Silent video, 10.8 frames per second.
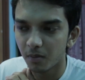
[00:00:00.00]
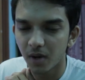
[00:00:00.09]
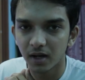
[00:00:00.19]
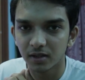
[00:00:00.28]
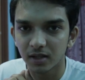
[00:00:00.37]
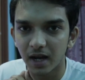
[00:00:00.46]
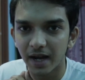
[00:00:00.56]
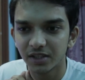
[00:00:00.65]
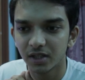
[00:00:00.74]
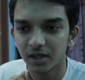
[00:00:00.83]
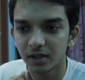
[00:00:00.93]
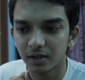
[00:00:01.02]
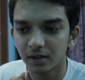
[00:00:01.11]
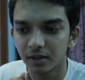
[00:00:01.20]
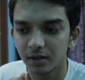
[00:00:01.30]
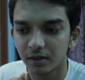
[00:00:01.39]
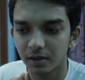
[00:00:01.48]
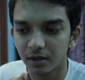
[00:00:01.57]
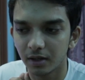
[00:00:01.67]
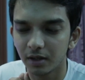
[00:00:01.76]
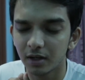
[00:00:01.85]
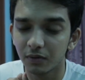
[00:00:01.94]
but I think
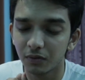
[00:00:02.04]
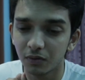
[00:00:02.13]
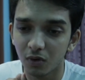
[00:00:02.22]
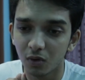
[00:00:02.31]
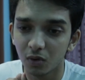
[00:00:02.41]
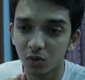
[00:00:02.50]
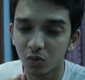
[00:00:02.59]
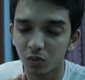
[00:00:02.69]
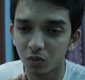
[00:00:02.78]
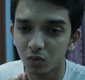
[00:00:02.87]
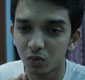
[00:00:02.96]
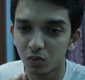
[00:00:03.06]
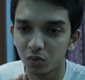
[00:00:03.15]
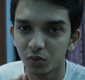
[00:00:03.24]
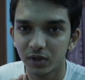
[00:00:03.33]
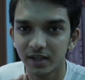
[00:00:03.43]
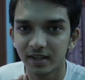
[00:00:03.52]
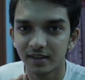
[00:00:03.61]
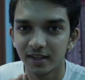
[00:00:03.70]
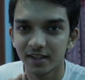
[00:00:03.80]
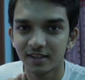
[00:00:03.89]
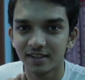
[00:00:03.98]
in a phone we
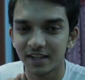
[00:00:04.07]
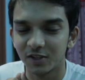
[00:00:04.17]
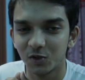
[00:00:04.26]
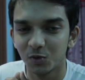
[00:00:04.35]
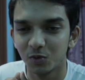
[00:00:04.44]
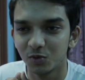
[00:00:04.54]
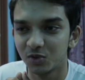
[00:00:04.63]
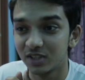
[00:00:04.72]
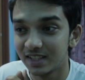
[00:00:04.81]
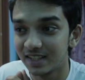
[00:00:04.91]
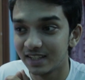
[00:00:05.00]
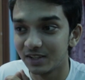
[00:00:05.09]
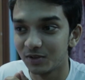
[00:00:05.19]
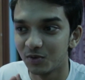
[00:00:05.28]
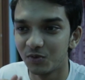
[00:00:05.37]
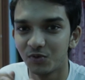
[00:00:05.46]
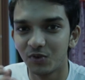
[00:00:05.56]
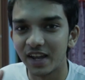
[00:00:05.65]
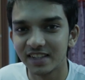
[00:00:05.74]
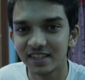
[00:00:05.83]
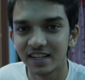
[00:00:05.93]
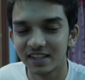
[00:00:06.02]
tend to see
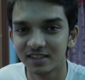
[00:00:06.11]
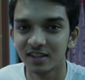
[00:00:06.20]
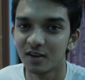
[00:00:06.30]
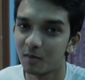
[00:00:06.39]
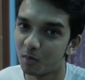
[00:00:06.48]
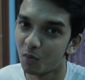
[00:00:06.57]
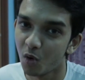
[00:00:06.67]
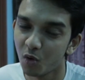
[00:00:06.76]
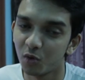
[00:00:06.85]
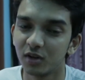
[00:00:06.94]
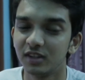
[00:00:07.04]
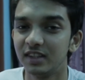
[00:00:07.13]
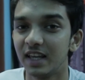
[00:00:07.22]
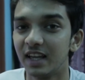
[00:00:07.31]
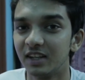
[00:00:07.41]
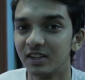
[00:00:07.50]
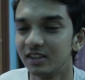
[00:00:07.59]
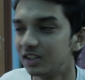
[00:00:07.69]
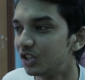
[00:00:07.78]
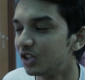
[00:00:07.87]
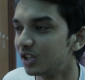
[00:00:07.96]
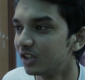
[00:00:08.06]
faces more than
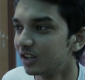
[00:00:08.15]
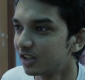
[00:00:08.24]
the